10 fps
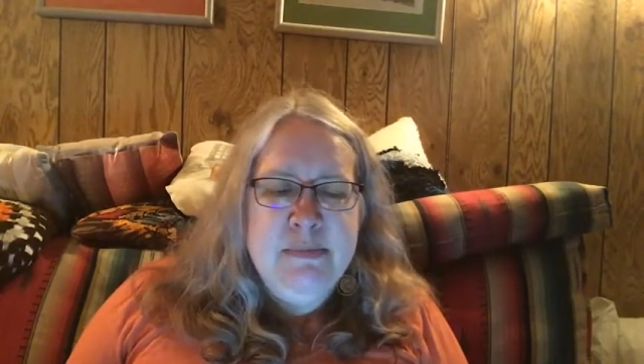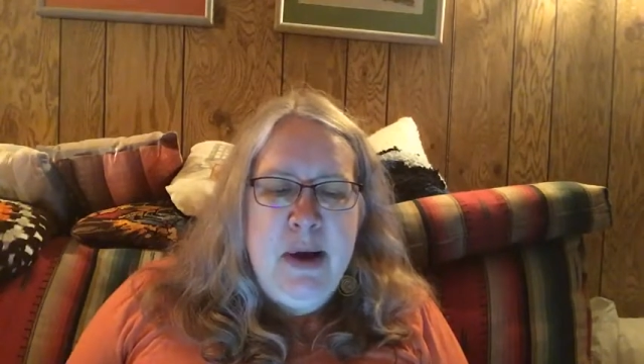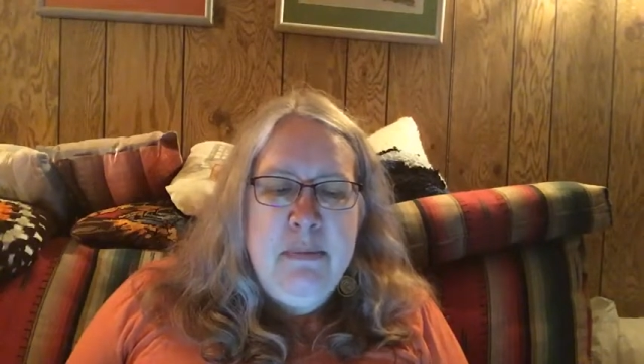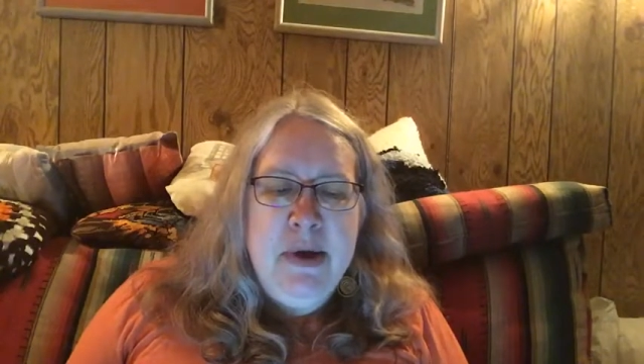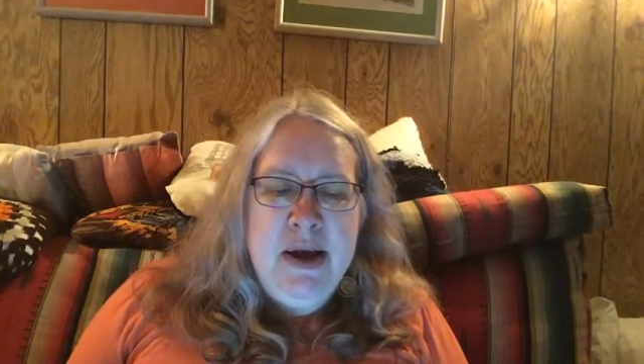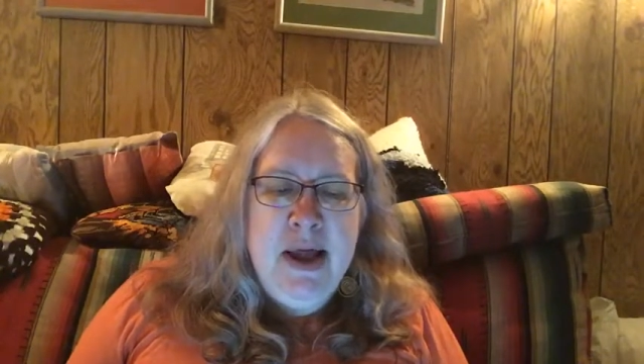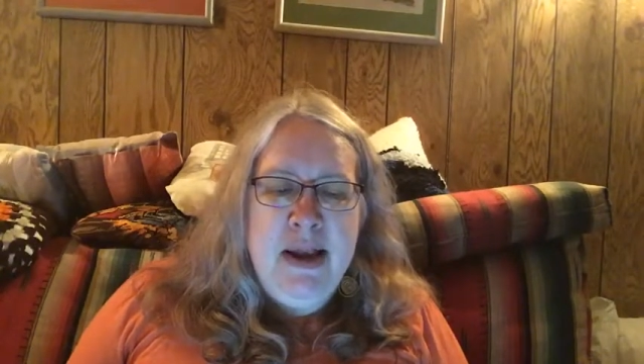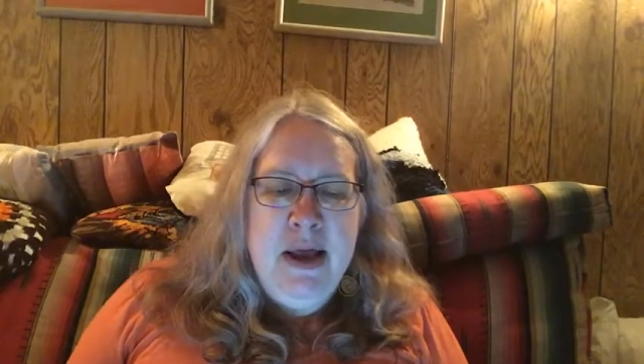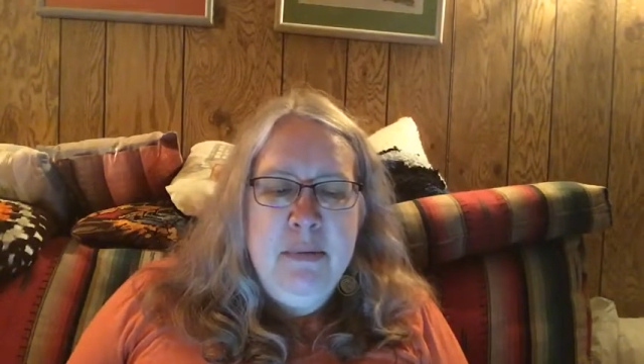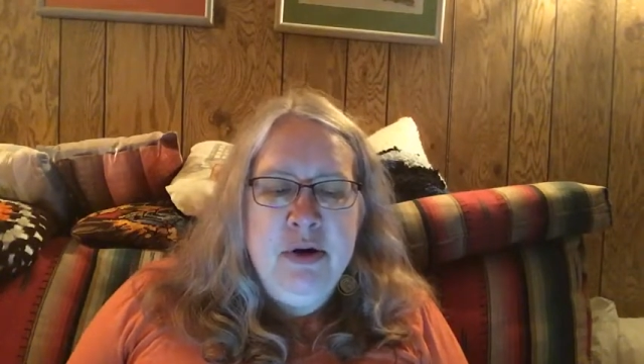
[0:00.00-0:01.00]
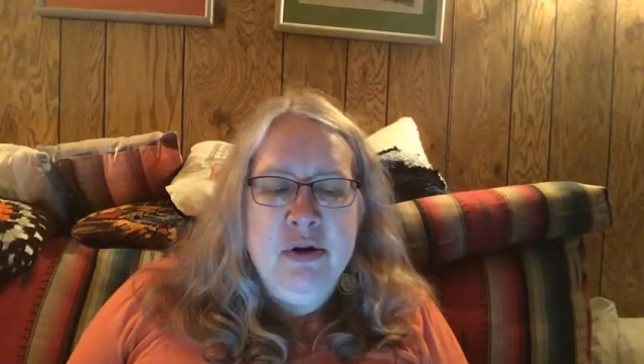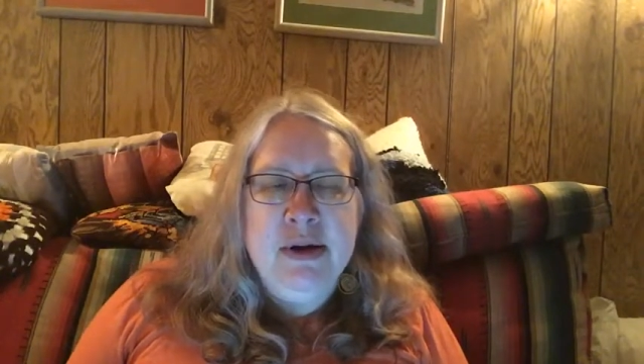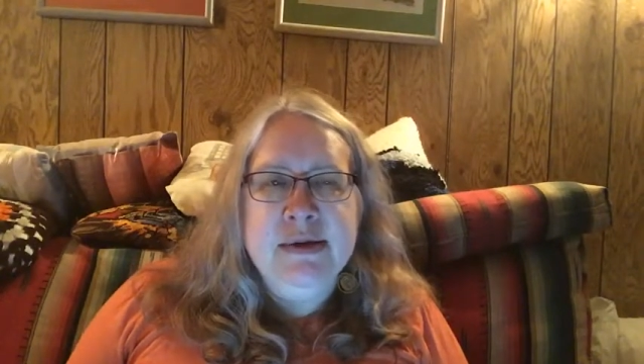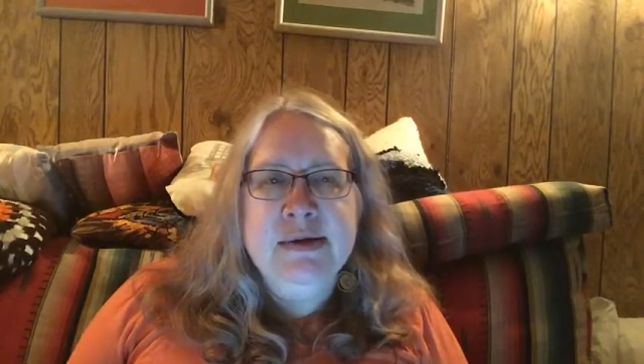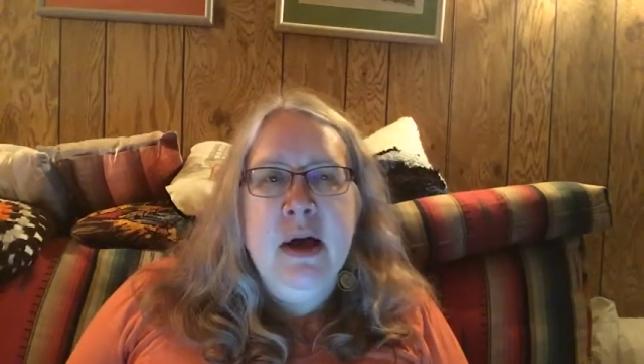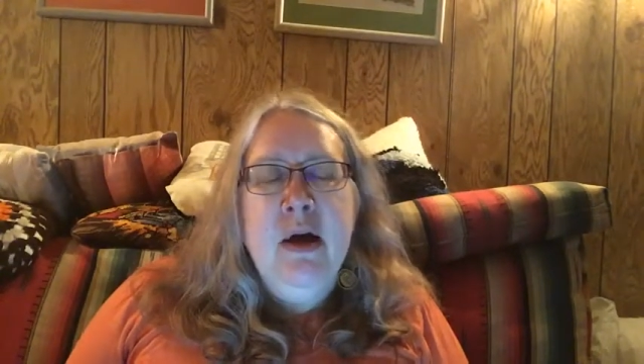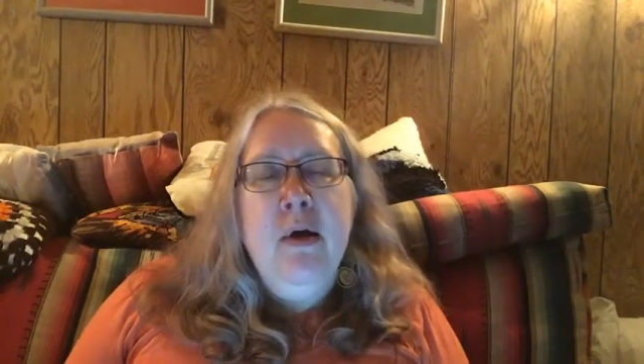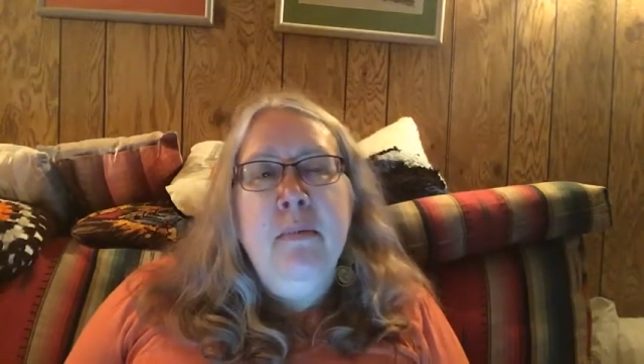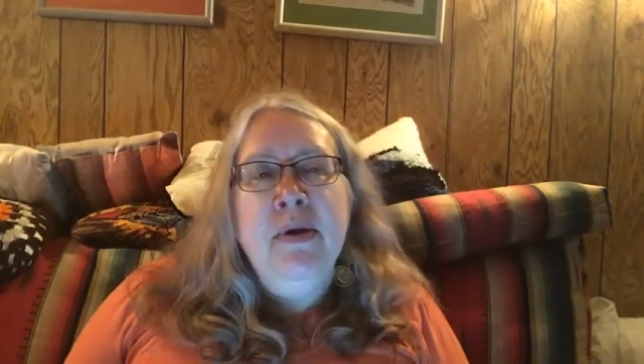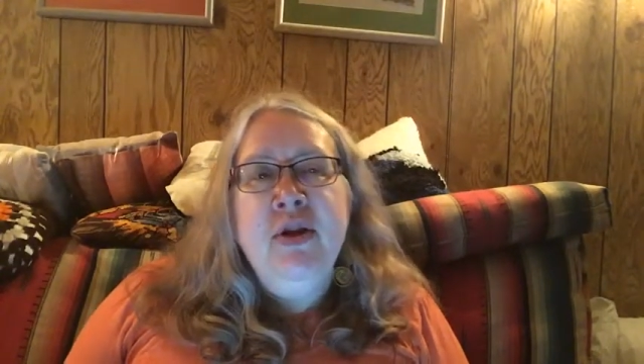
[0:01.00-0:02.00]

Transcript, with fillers: but the current mayor,